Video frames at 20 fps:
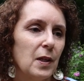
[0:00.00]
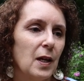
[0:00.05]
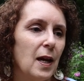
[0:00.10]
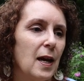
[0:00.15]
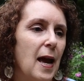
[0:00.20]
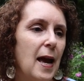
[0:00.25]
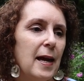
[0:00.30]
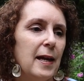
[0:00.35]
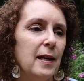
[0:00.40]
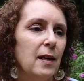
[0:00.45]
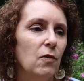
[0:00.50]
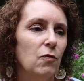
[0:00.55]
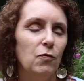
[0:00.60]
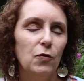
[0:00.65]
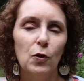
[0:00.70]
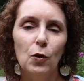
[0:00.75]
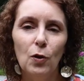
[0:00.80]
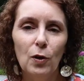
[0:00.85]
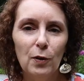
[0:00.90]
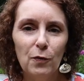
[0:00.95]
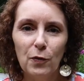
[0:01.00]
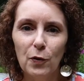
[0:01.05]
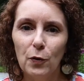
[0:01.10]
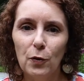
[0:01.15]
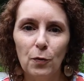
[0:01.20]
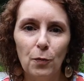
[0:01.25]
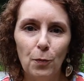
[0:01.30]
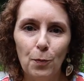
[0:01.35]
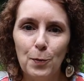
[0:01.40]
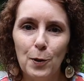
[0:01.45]
hanging full of
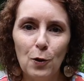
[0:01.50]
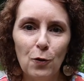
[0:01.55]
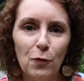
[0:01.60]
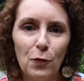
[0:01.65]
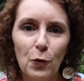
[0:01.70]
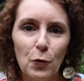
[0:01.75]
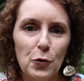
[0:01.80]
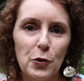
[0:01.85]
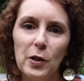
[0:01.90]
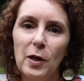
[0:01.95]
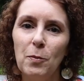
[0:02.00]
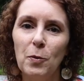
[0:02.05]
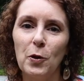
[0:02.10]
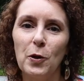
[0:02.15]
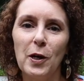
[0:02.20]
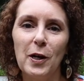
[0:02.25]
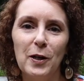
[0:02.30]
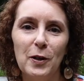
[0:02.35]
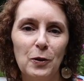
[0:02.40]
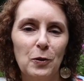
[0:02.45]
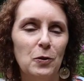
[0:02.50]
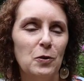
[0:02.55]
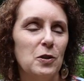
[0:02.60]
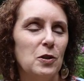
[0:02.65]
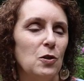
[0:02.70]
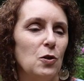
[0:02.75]
their beautiful summer coats,